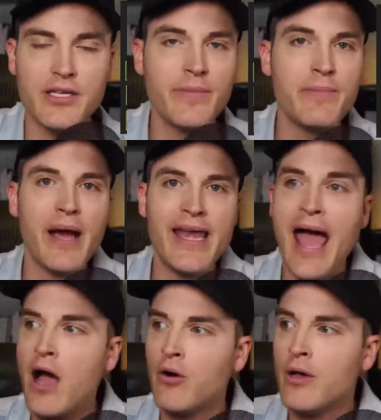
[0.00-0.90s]
I mean, by
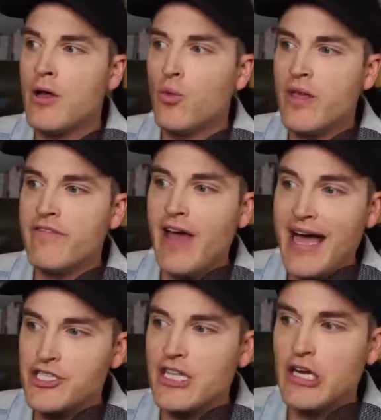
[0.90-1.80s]
now we've
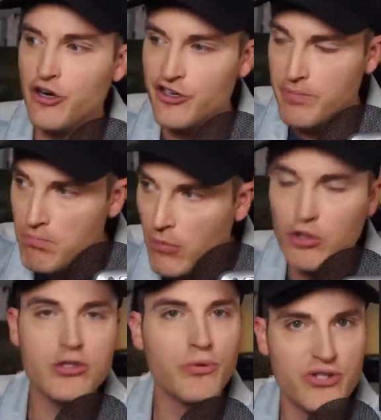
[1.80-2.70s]
actually earned
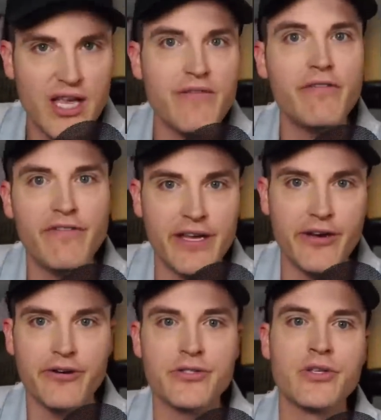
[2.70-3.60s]
multiple seven
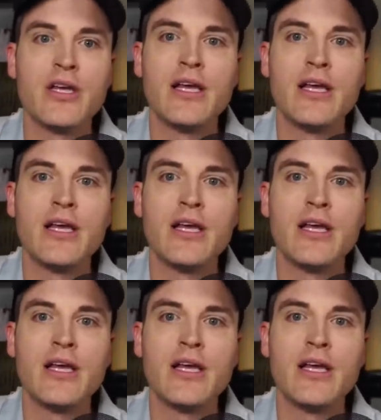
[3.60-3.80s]
figures